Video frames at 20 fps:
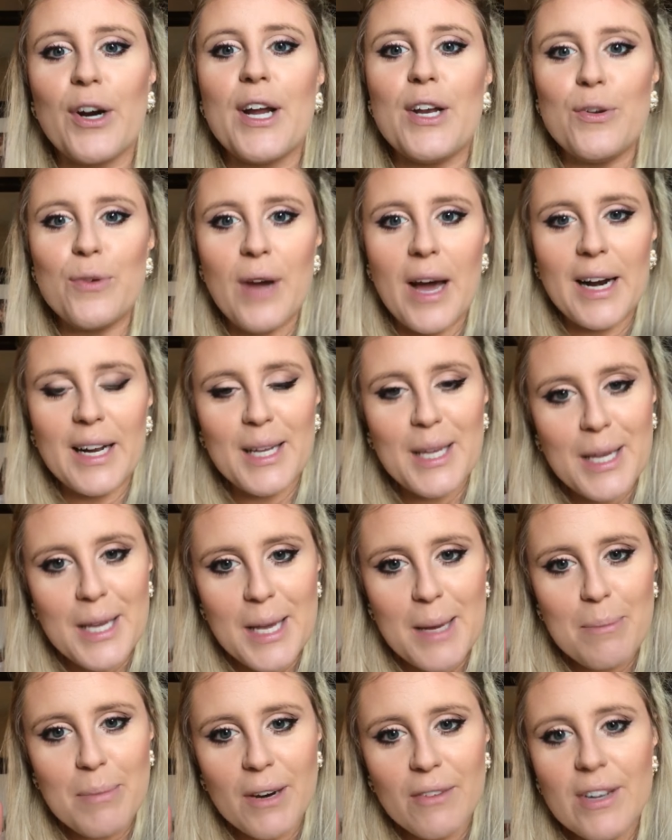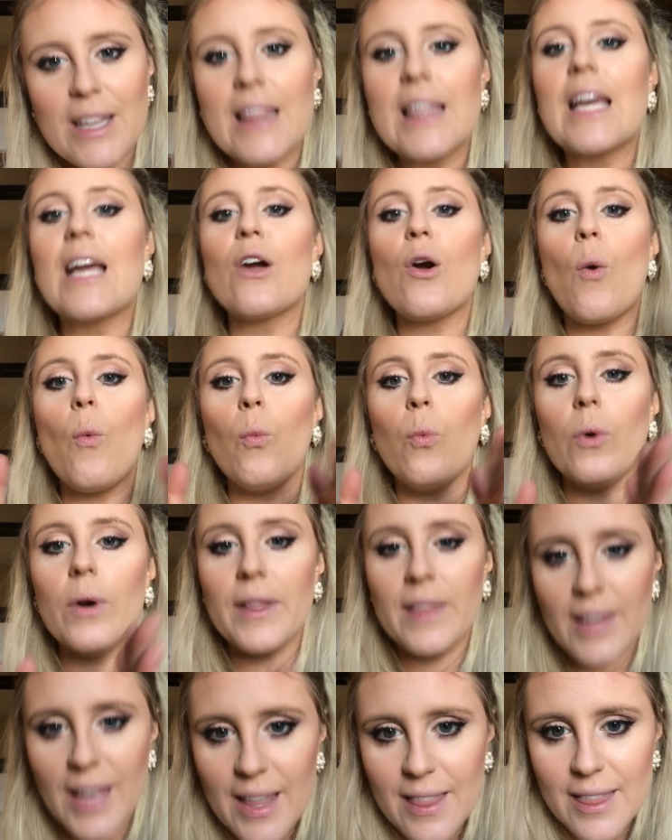and you got to keep everything
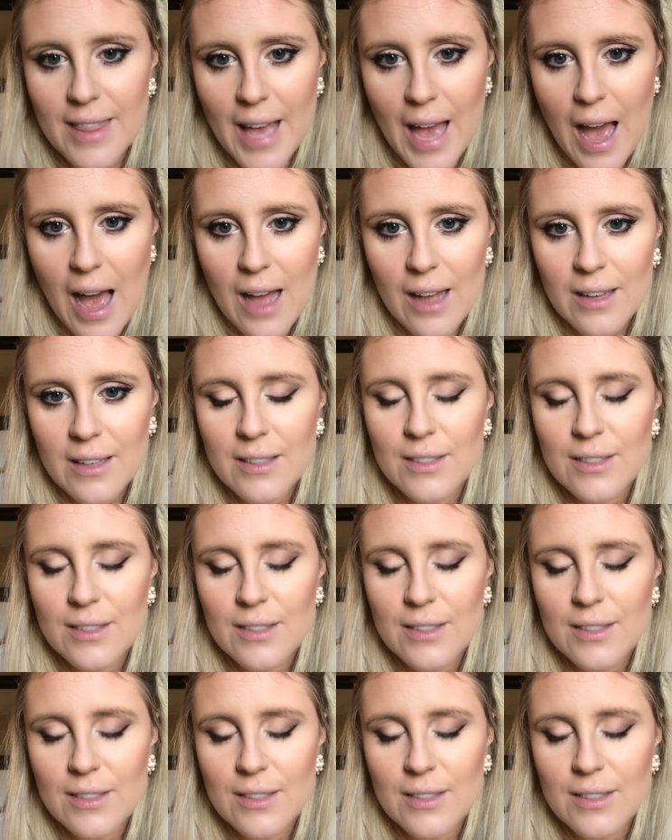within that.